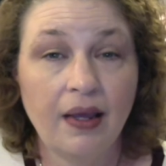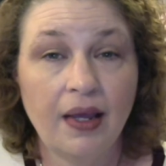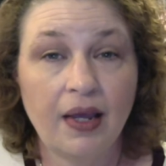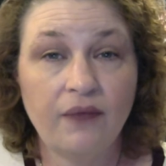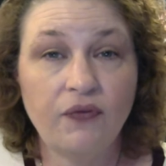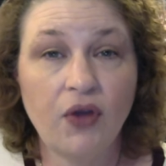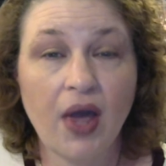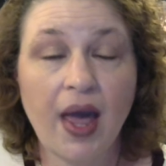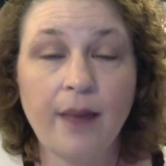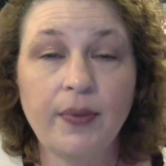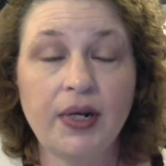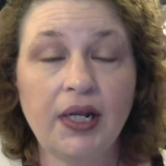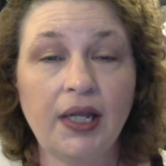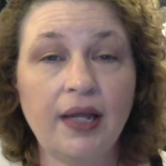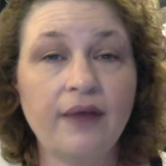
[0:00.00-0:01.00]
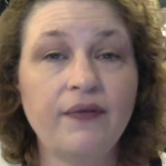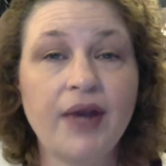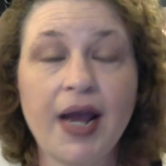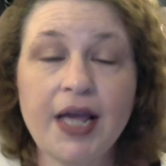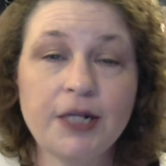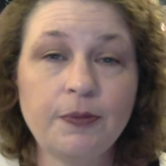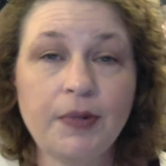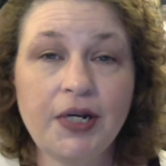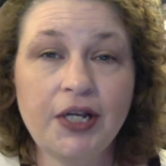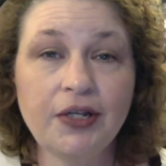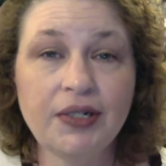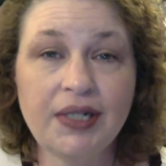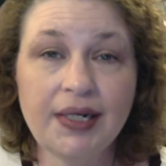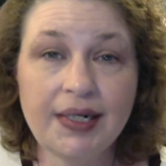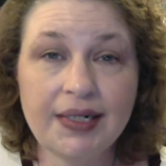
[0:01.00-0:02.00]
If you happen to live in Aspen
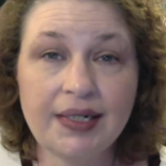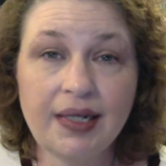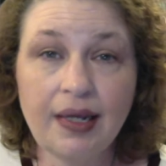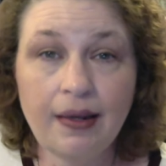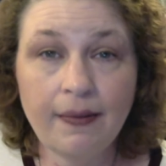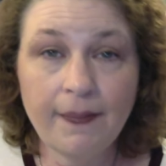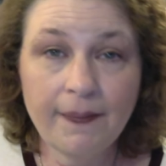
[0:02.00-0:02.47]
Hill, Tennessee,